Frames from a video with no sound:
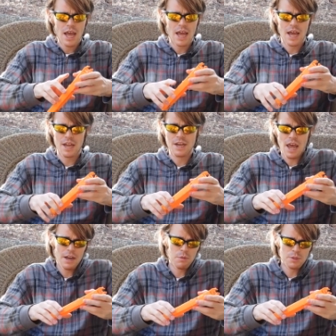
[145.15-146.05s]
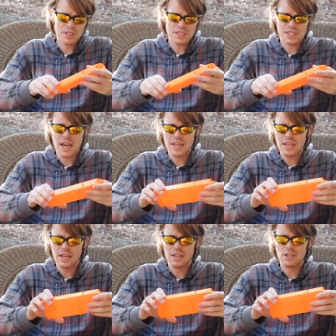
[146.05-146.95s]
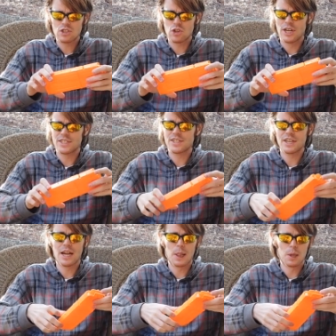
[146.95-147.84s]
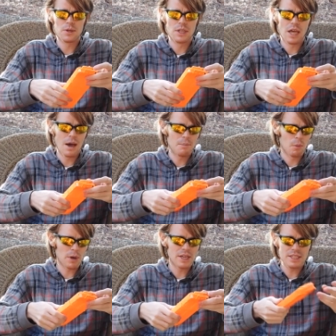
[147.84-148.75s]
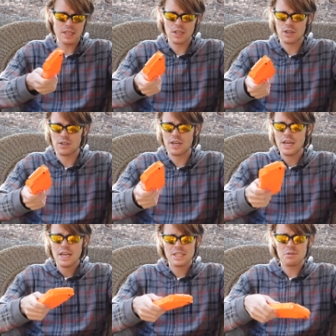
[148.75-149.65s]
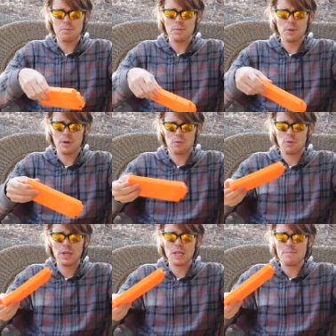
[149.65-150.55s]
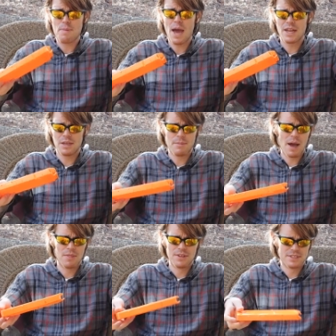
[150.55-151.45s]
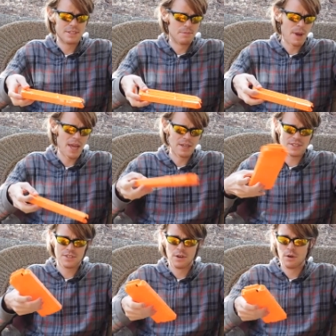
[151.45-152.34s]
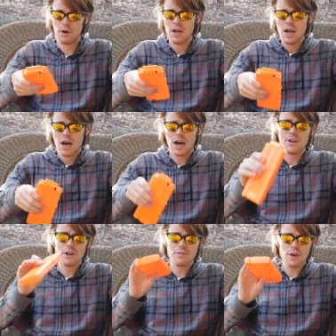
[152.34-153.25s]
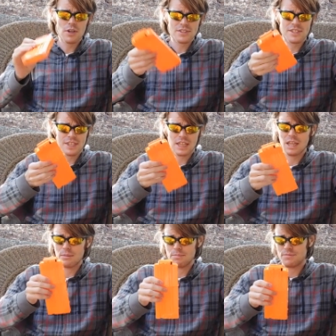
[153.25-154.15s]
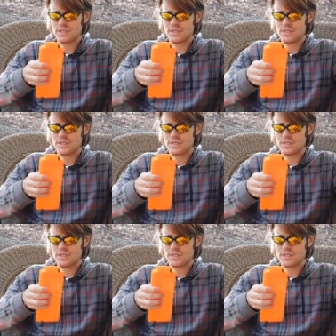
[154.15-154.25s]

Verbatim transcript: and, and it was exciting and interesting, and I learned a lot. But what I did learn is that people get really petty about this debate. So uh, Nerf calls this a clip.